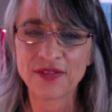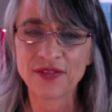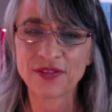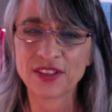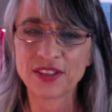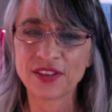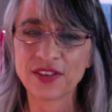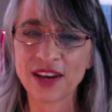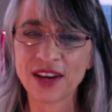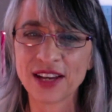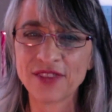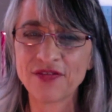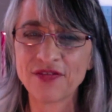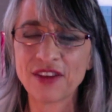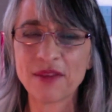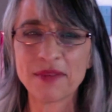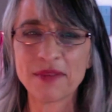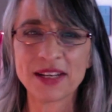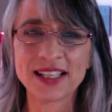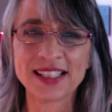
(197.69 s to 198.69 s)
divine
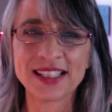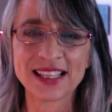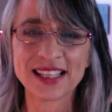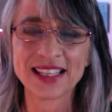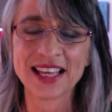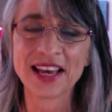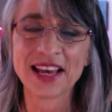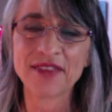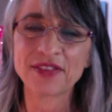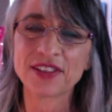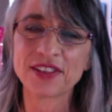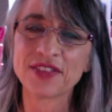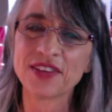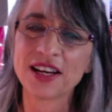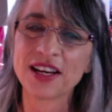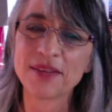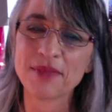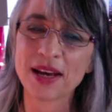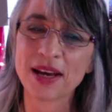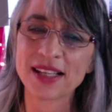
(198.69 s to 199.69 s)
feminine is the left,
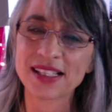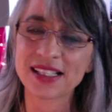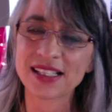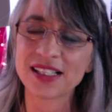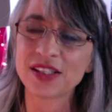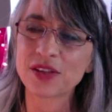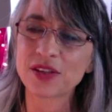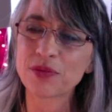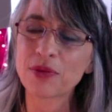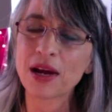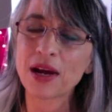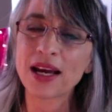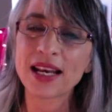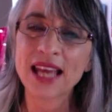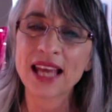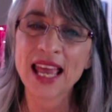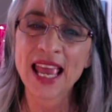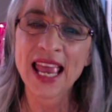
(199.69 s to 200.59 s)
divine masculine is the right.